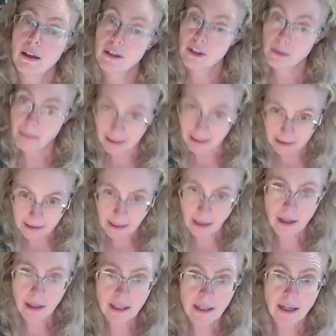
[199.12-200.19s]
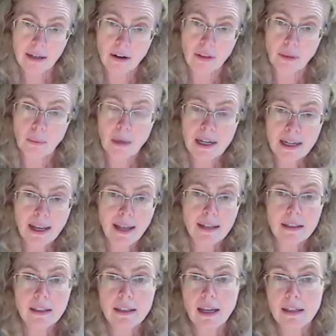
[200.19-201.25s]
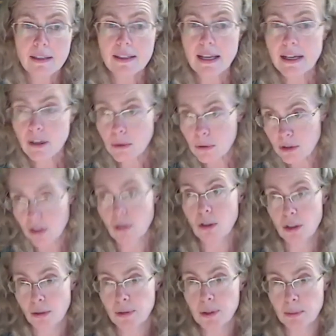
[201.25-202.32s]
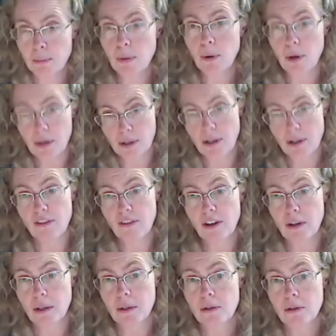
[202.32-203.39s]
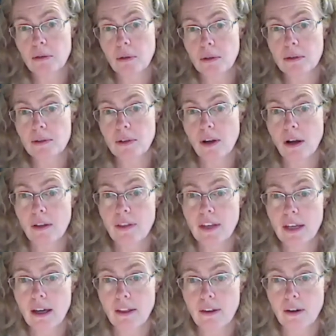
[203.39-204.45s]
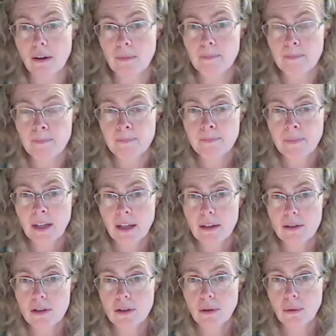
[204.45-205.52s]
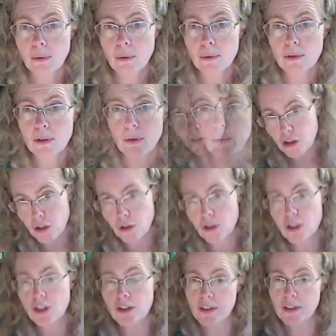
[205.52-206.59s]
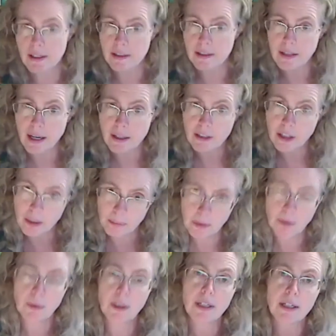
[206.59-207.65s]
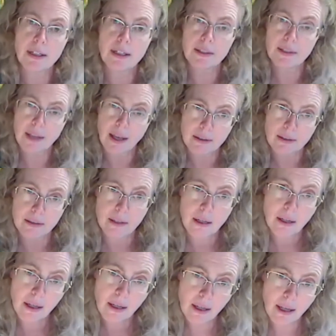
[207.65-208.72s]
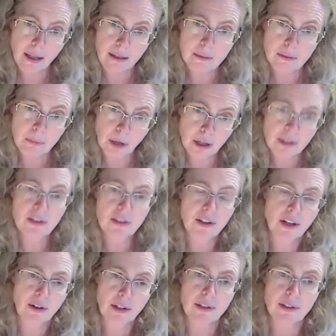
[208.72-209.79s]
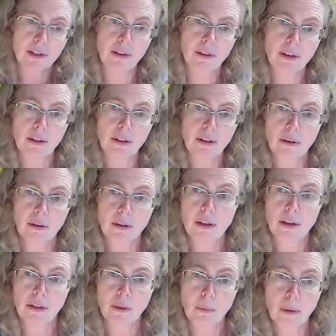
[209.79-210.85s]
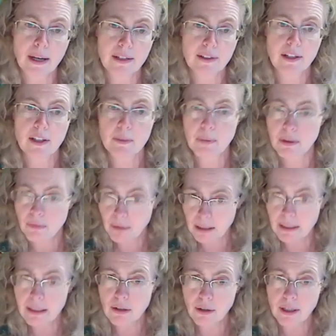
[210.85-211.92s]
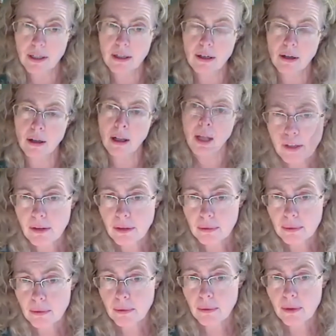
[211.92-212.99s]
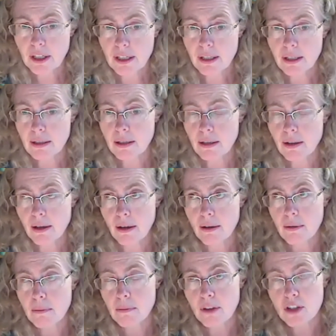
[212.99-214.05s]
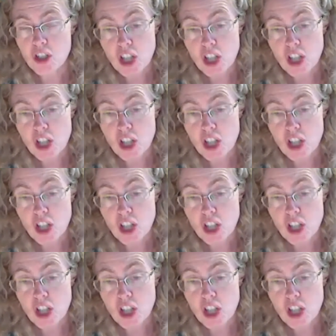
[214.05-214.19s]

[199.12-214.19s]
humanitarian aid on the one hand and psychosocial support of various sorts on the other. The concentration of churches and communities and monasteries in the West has been really critical. Through Caritas and through the